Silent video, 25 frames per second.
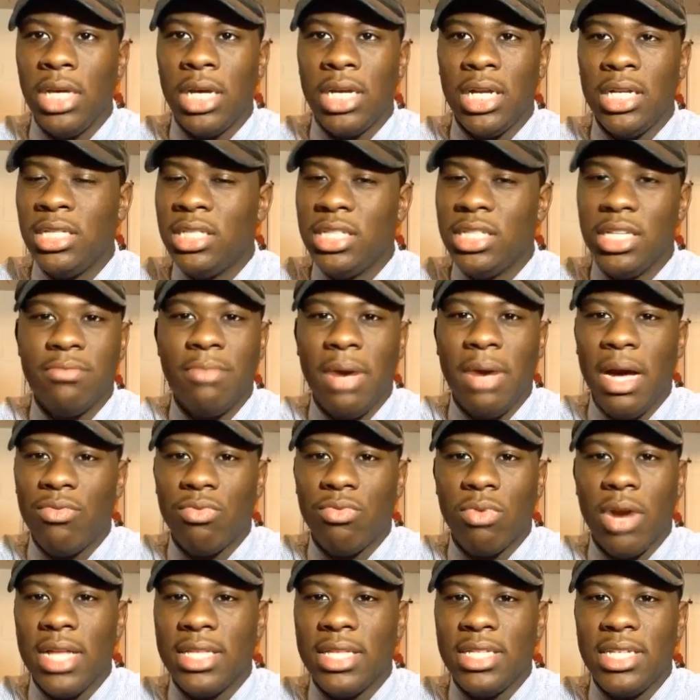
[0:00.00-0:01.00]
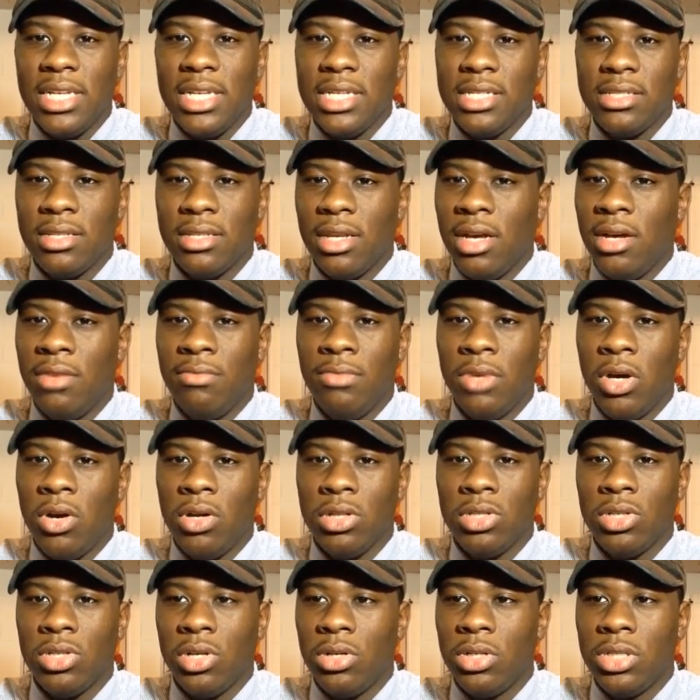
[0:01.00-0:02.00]
This is just my rantings of
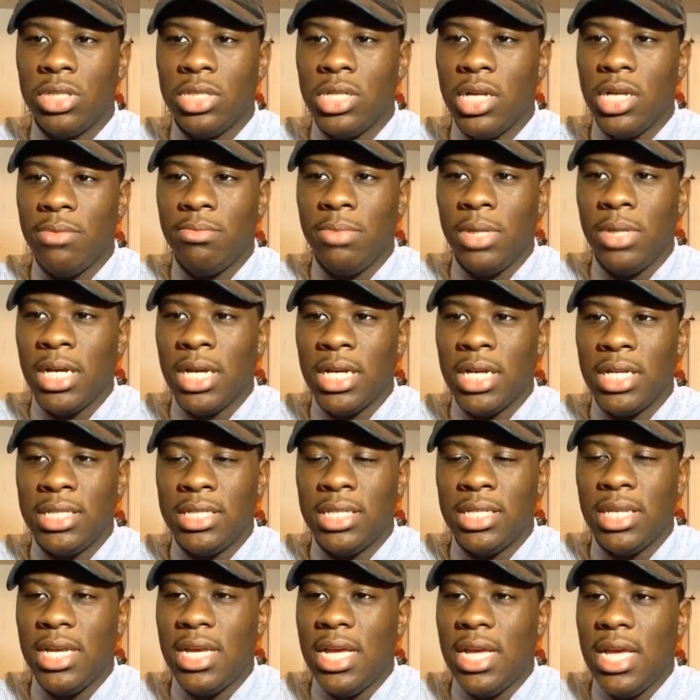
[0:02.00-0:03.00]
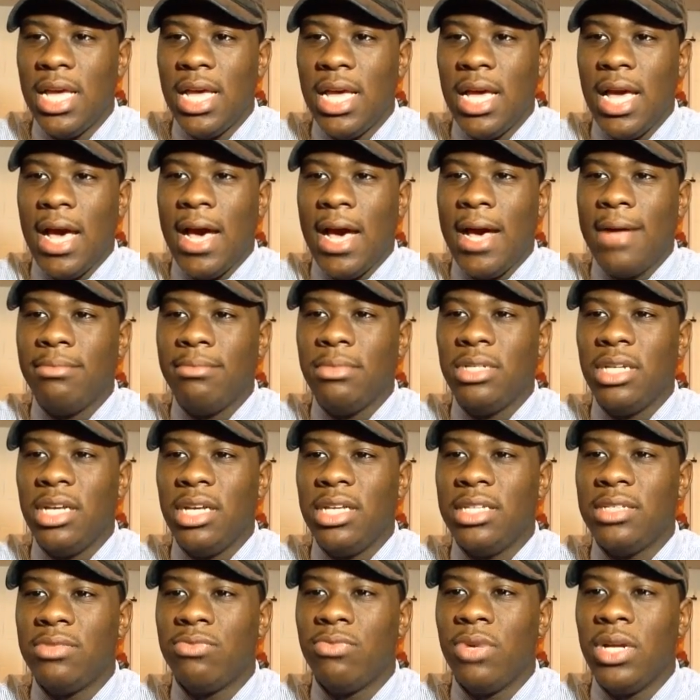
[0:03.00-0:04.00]
Naruto itself, because I'm
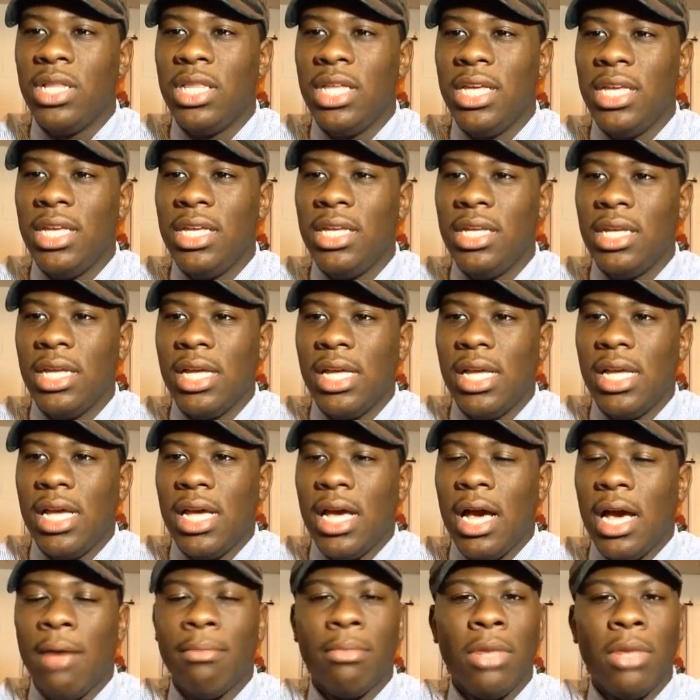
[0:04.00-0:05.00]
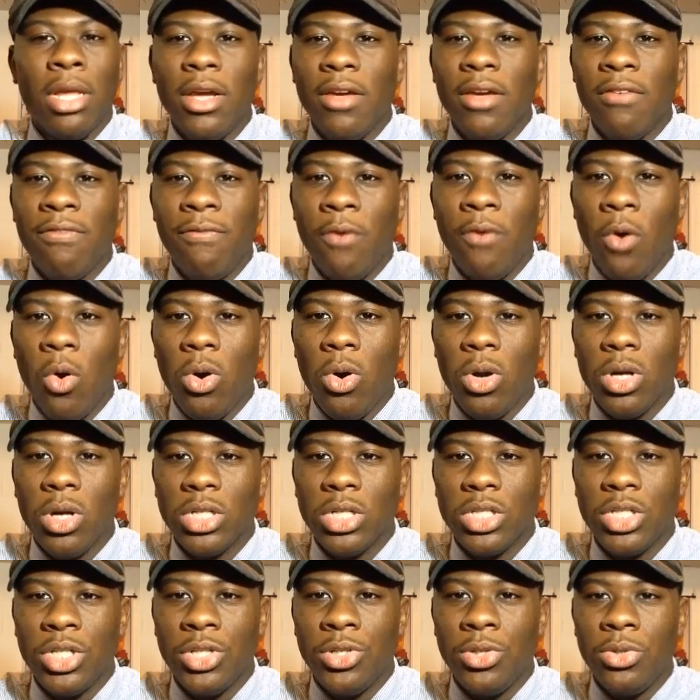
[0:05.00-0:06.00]
looking
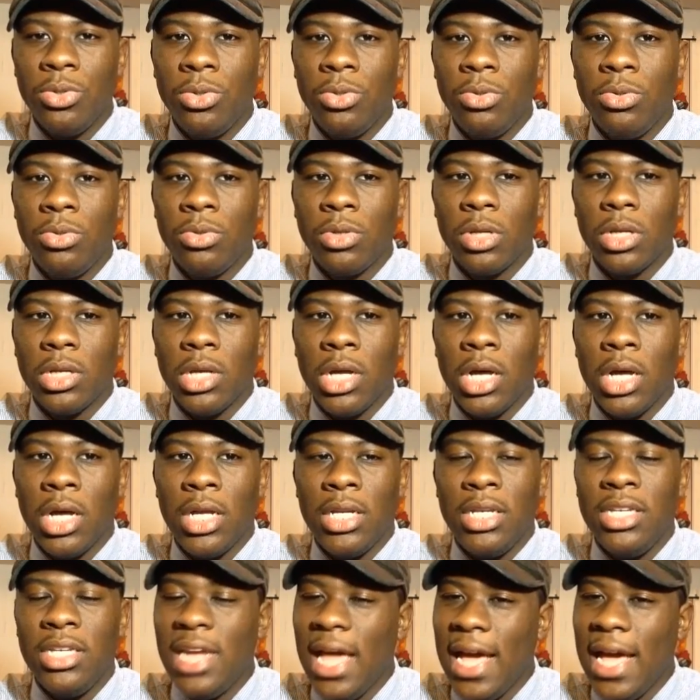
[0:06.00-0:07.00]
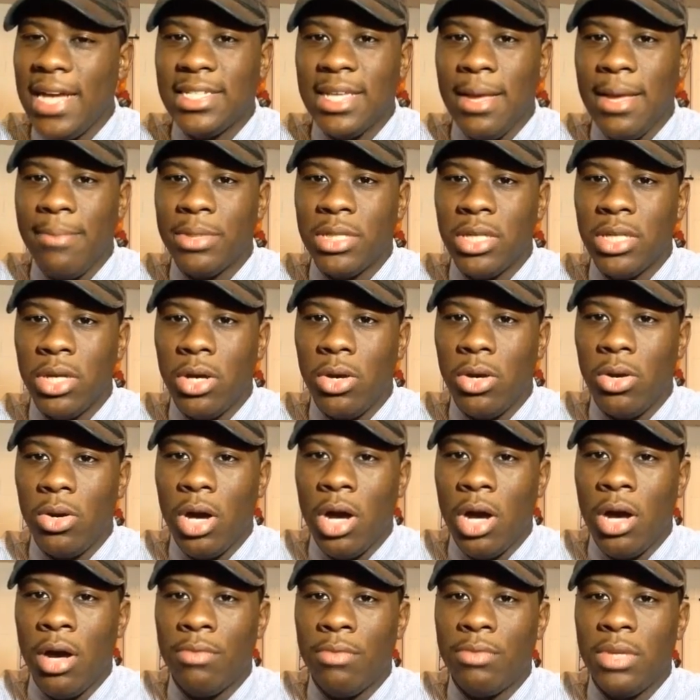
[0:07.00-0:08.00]
forward to next episode
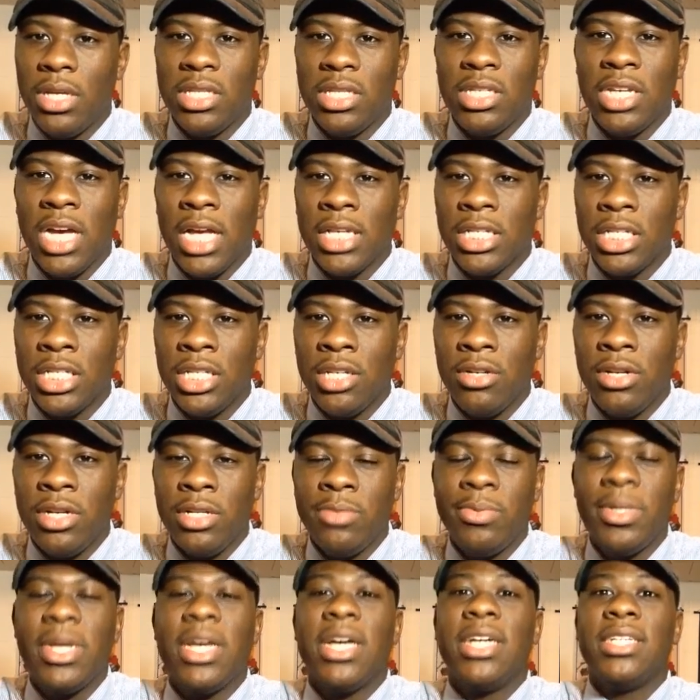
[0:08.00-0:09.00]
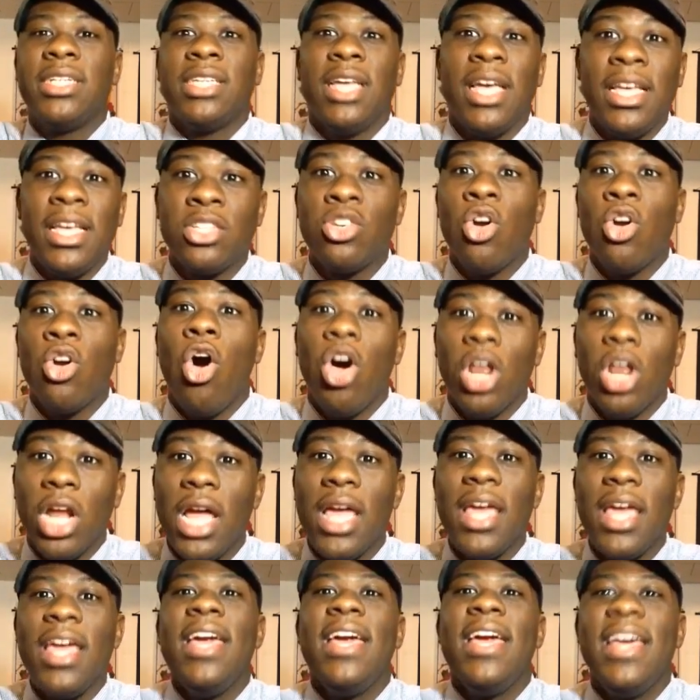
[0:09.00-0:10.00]
of the Itachi series, because it's
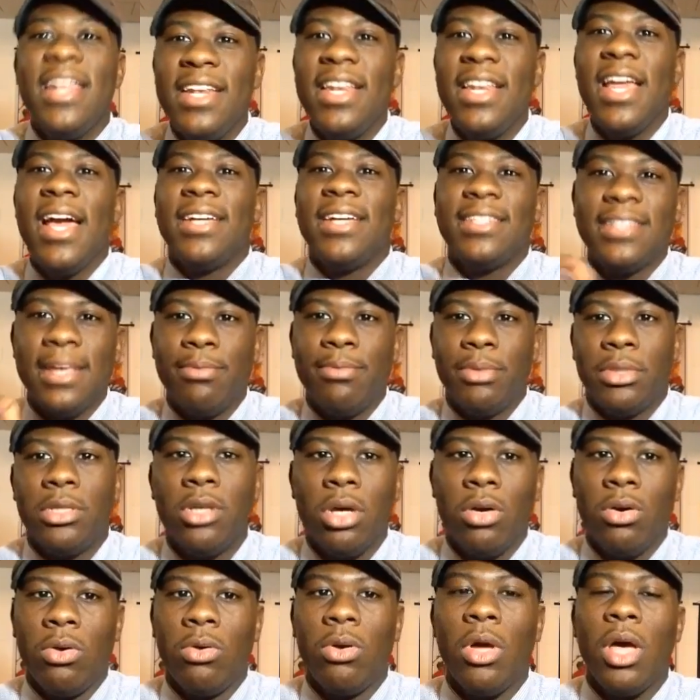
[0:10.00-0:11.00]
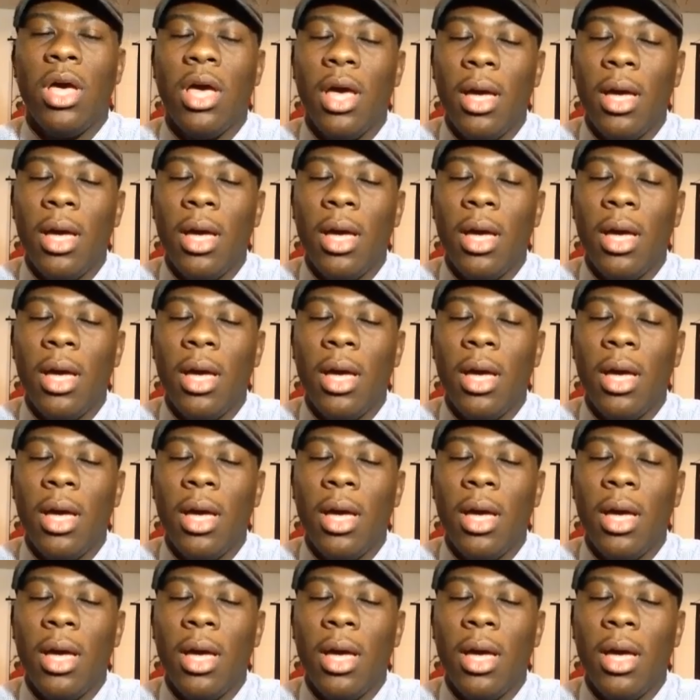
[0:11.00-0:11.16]
gonna end next episode.